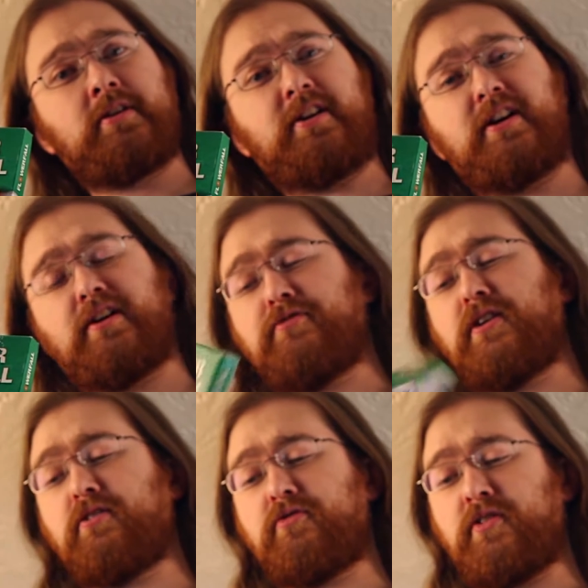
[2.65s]

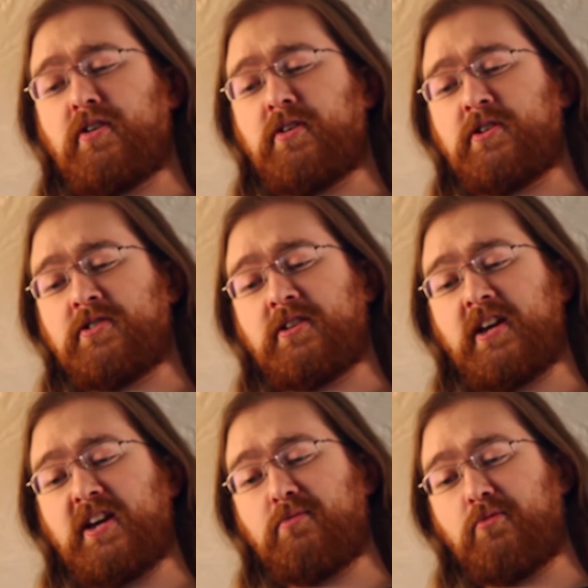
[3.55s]
Flowerfall is a
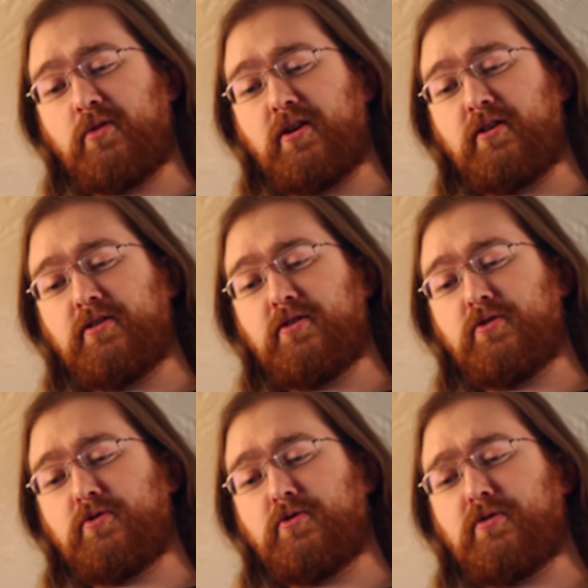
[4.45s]
game where
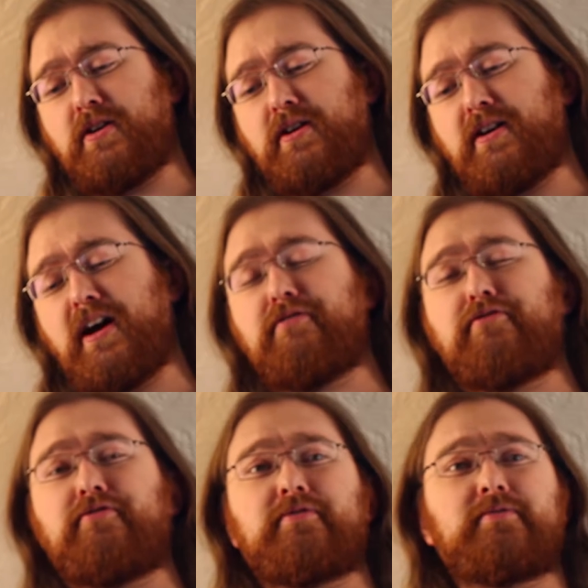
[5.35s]
you
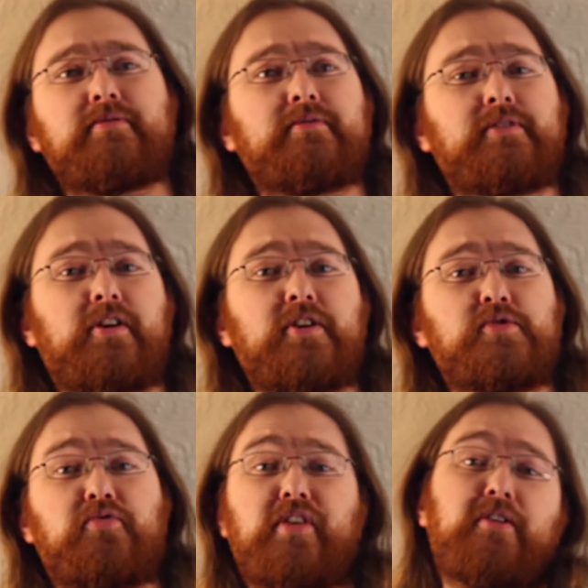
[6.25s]
have cards
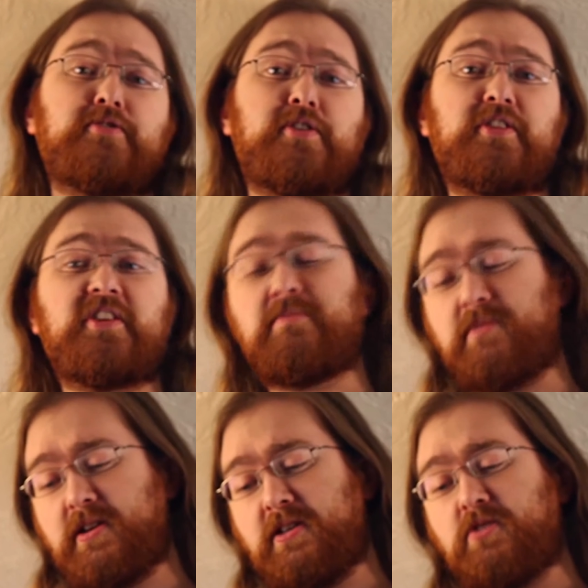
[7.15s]
with flowers on them
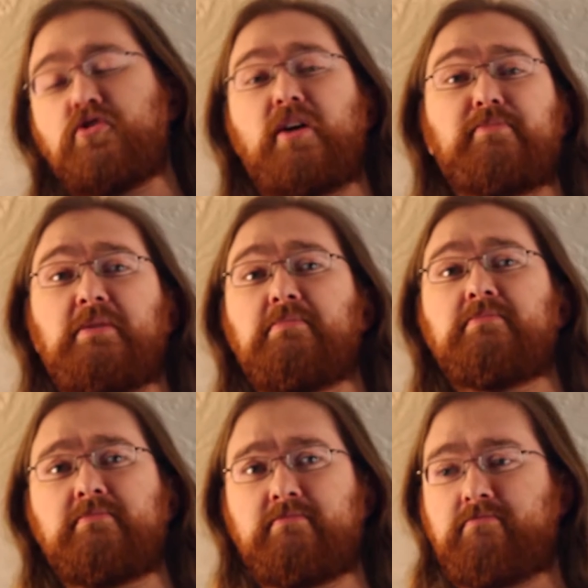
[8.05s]
and you drop them